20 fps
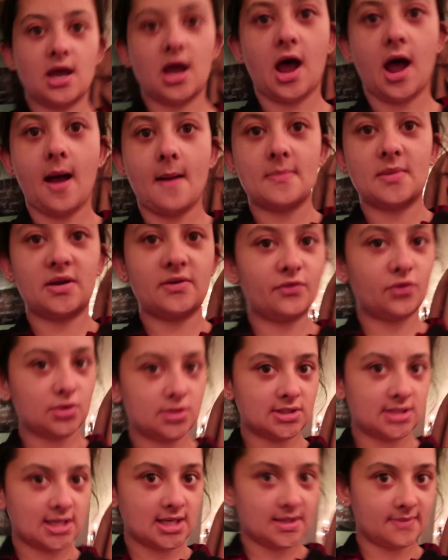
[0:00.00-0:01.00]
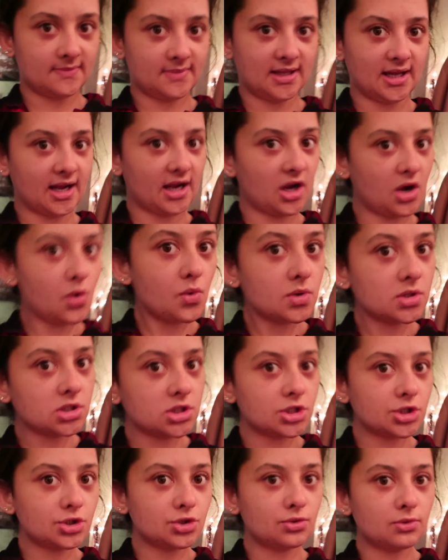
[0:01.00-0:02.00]
in Folsom, like I always
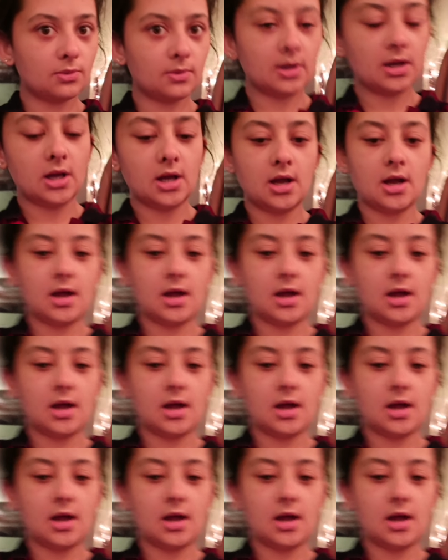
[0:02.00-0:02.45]
do.